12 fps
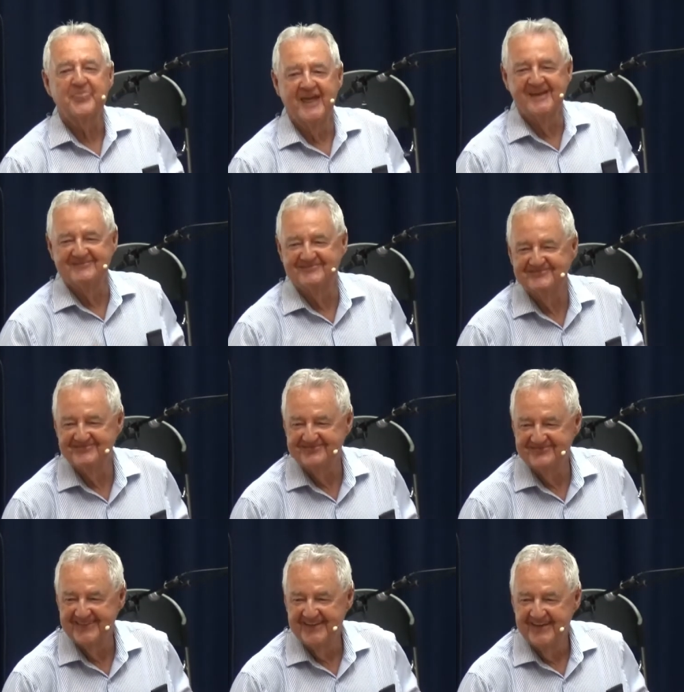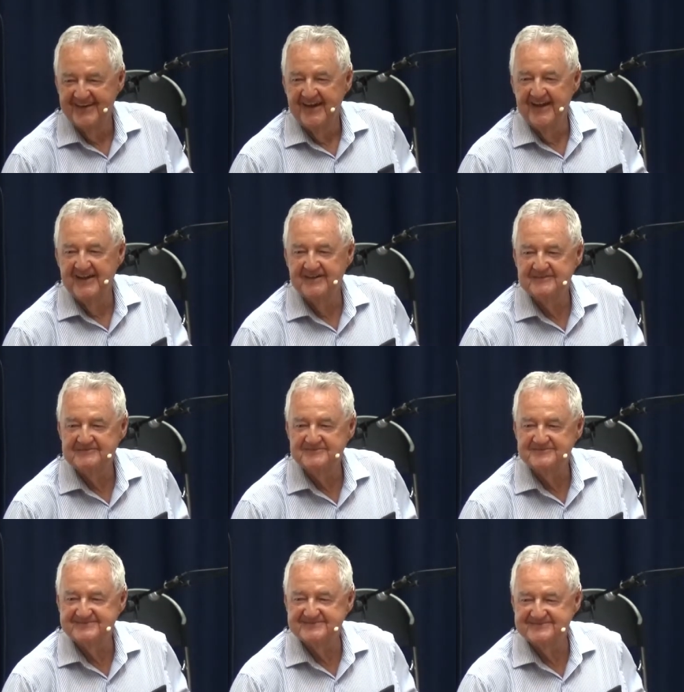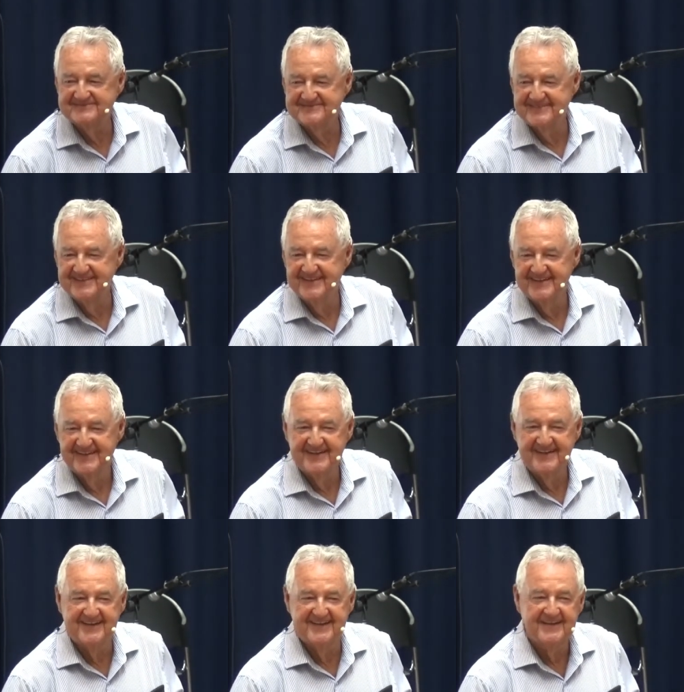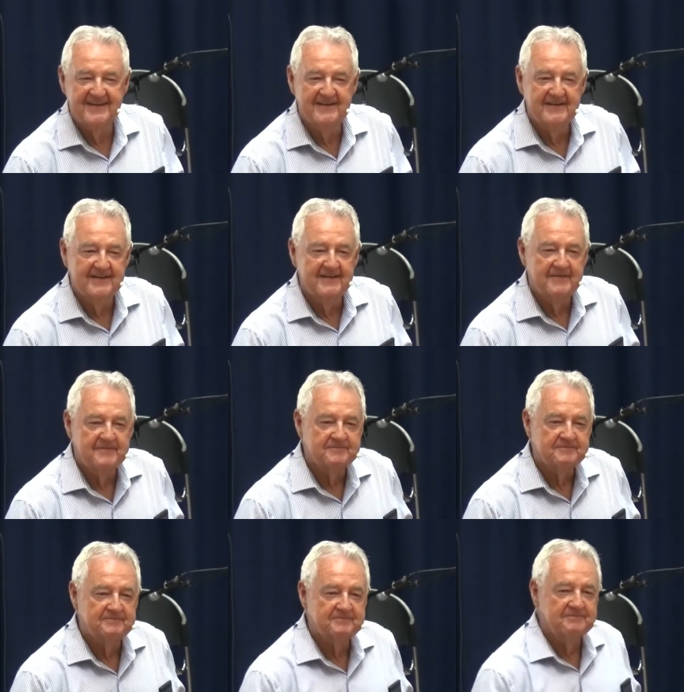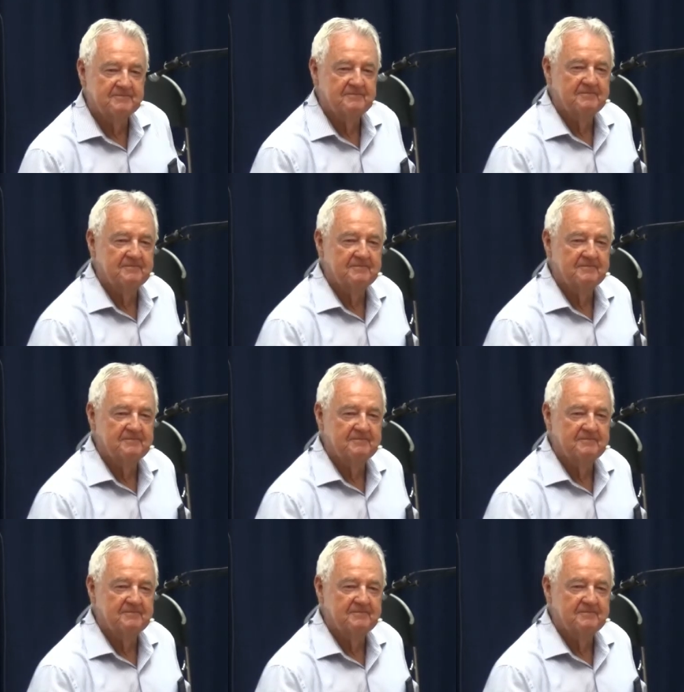Nobody speaks.